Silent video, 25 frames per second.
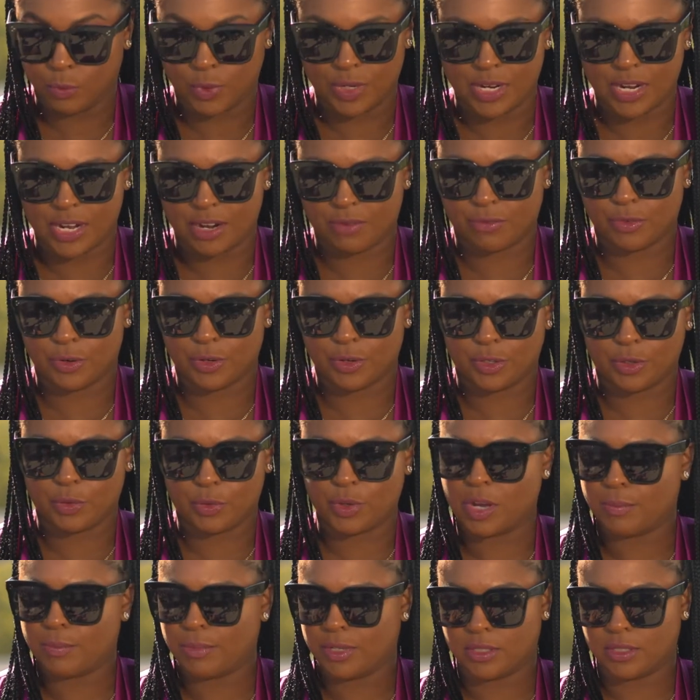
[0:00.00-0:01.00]
Whenever you
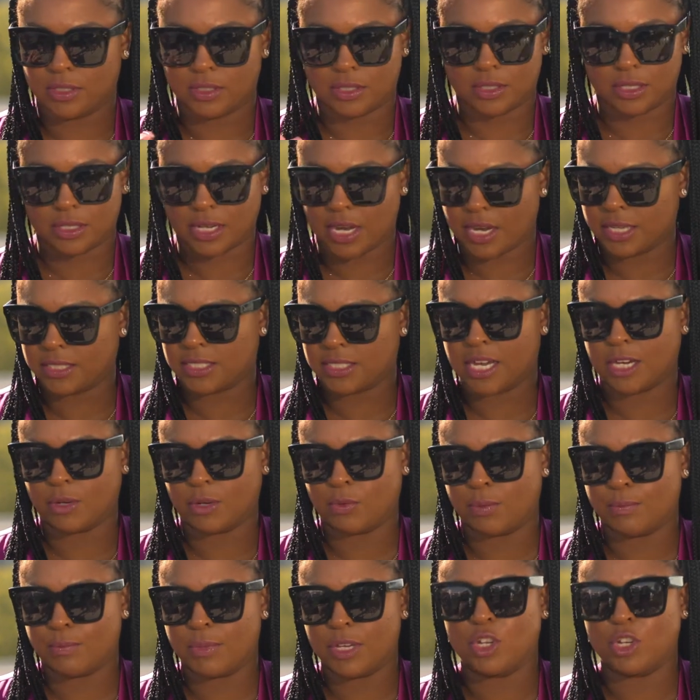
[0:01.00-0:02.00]
come in contact
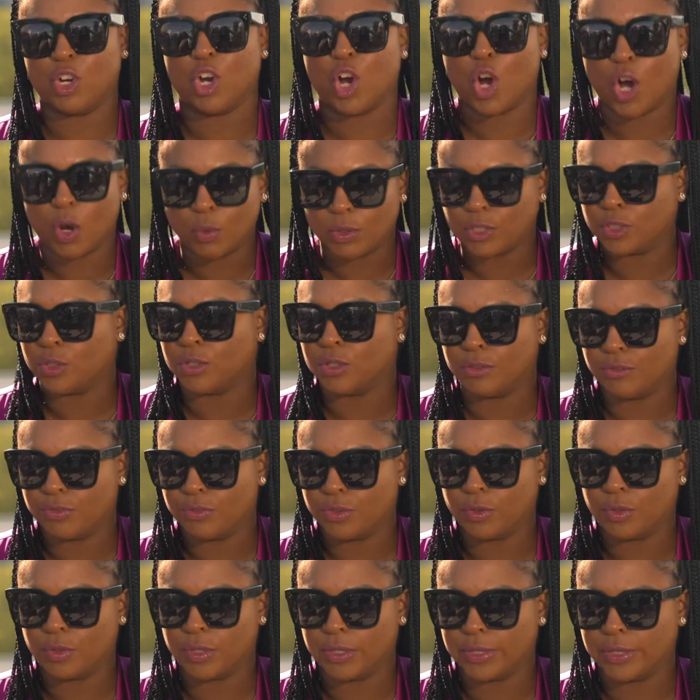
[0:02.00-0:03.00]
with me, you're always going to
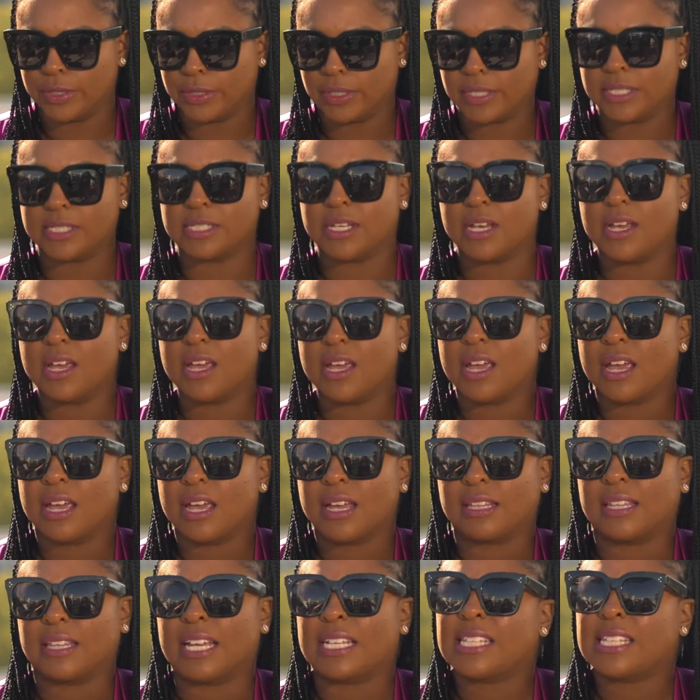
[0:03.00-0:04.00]
feel good. Because
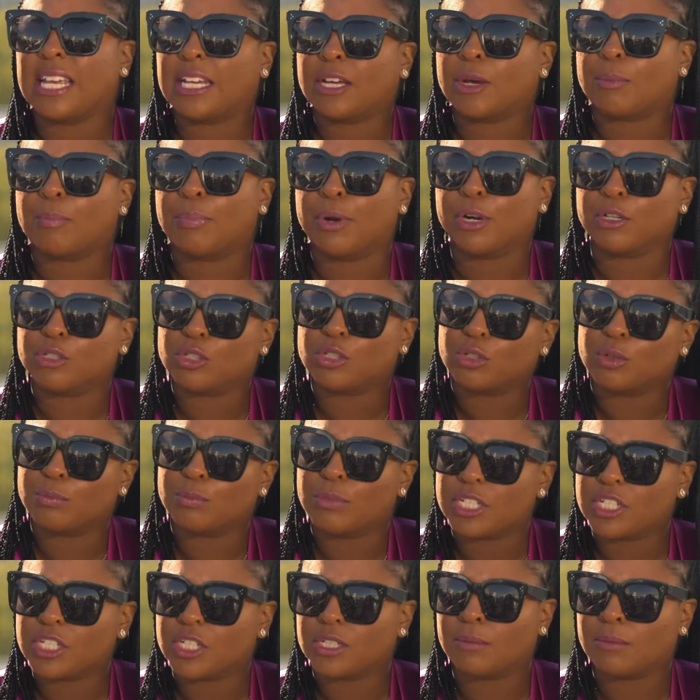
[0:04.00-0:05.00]
that's like a personal
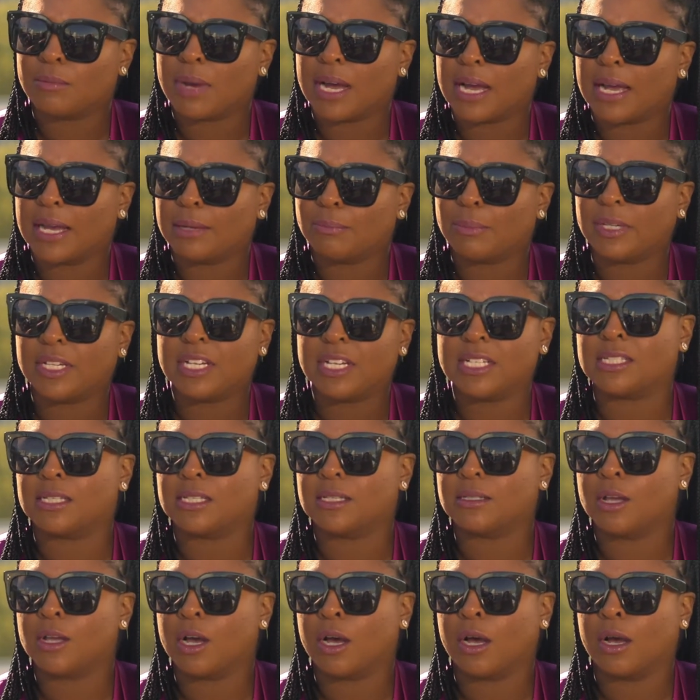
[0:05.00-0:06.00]
mission of mine, because
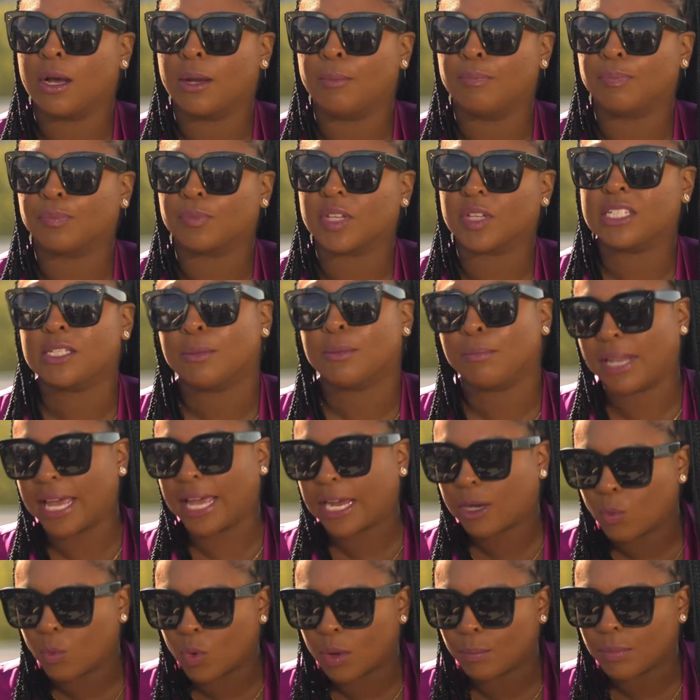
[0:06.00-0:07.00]
as a
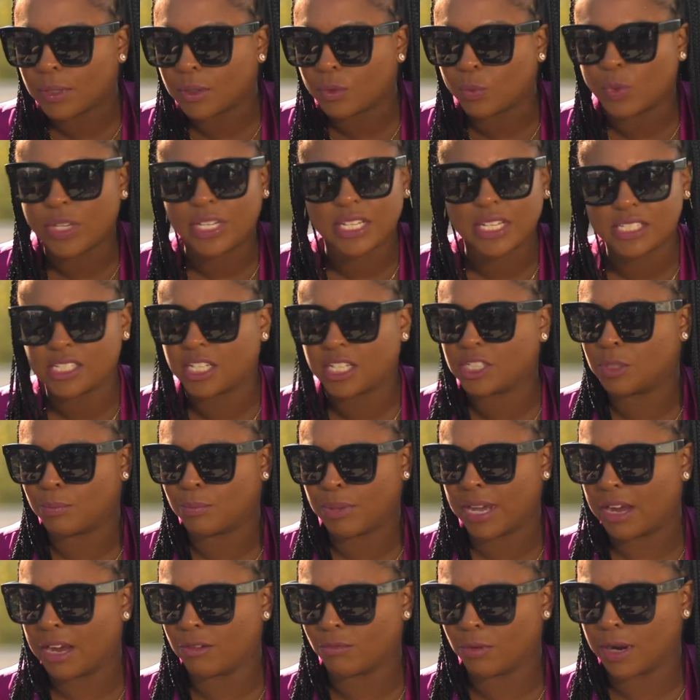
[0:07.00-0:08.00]
Black woman, we get such a
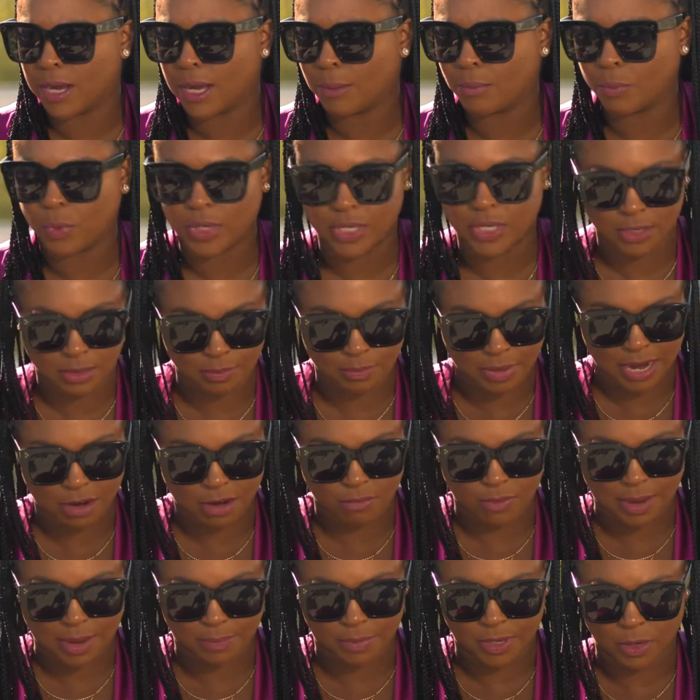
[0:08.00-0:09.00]
bad rap. We get a
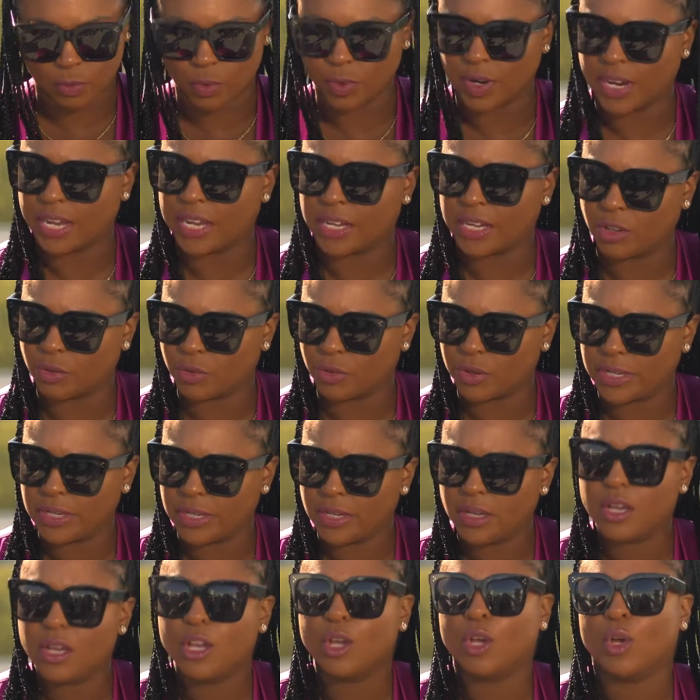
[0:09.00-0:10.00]
bad rap that we're angry.
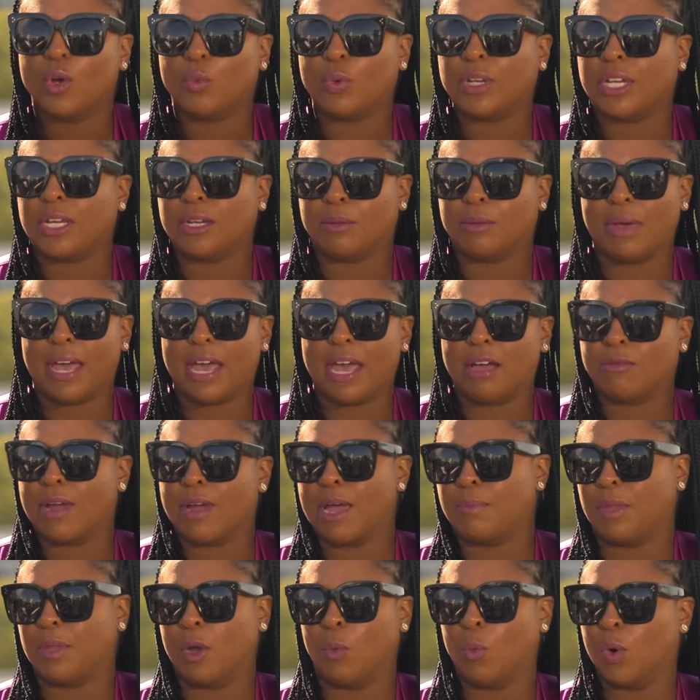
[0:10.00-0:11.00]
We get a bad
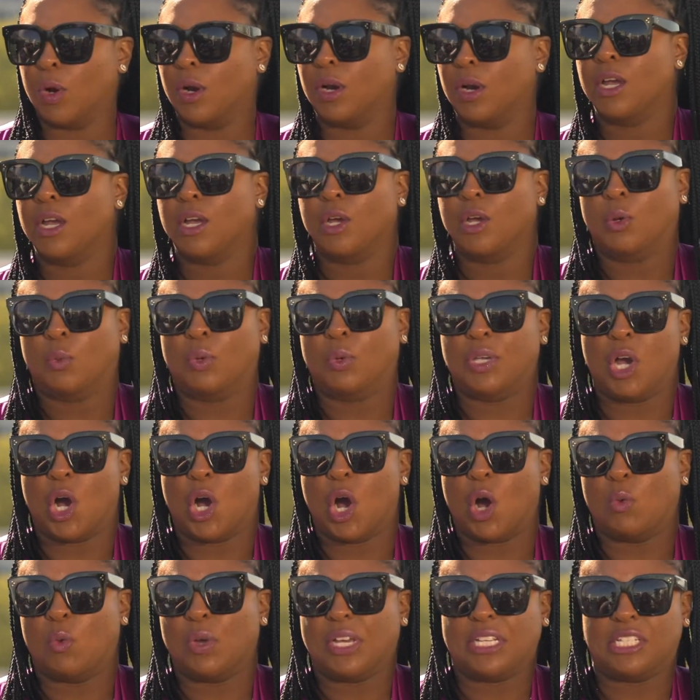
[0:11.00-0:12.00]
rap that we
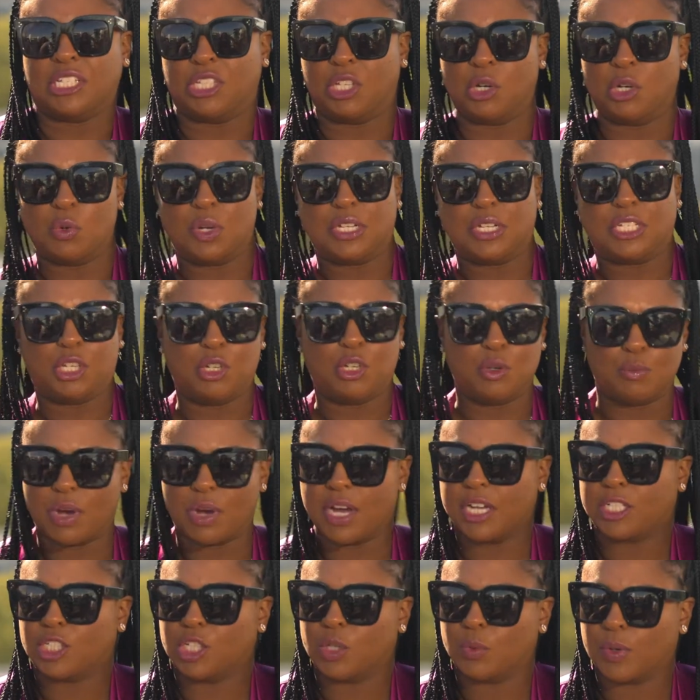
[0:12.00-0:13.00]
always doing too
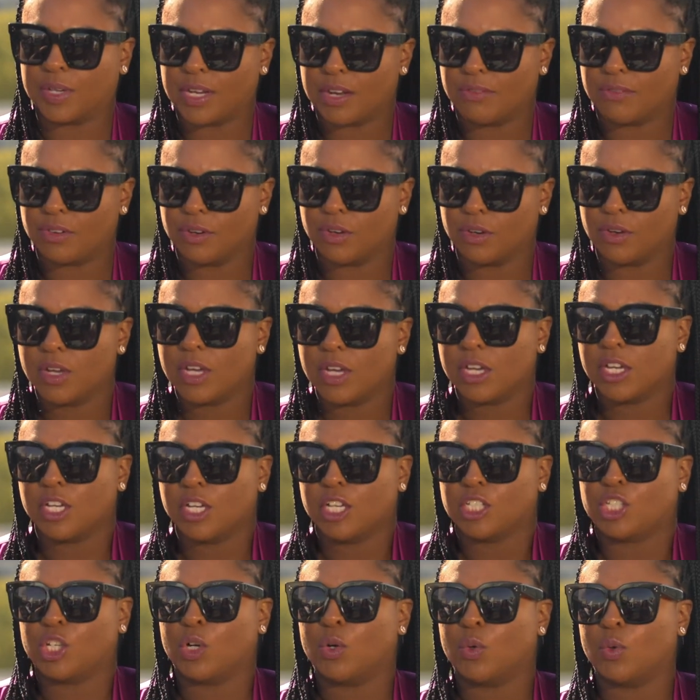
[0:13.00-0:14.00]
much or whatever.
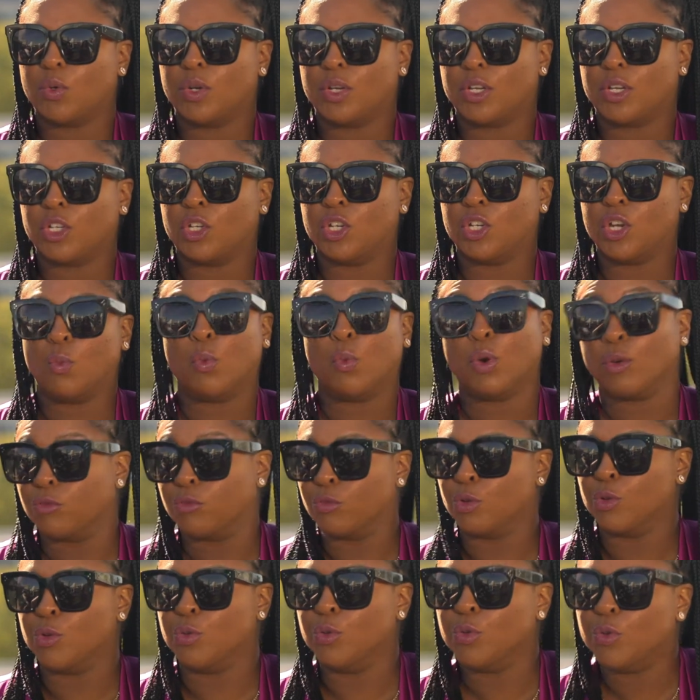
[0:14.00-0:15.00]
So, we're
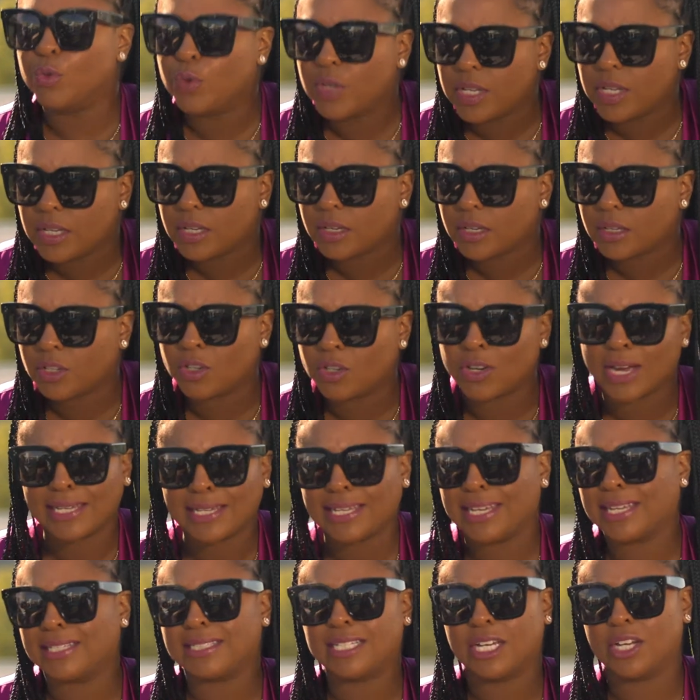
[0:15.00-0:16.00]
rude. I
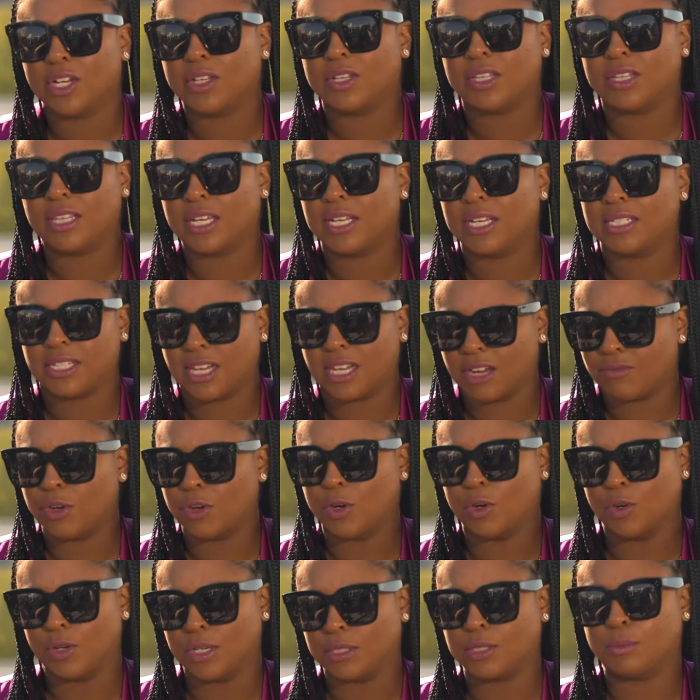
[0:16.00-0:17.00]
can't tell you the things that I've
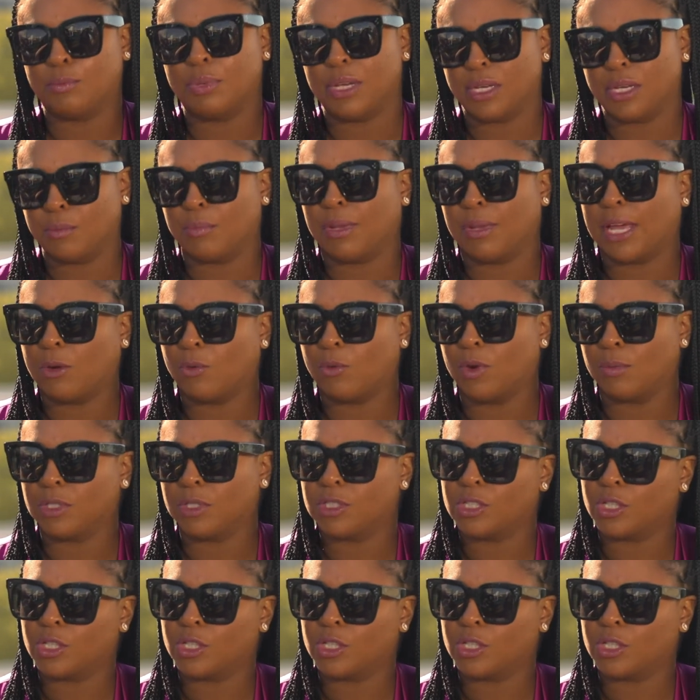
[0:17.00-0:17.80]
heard as being a Black woman.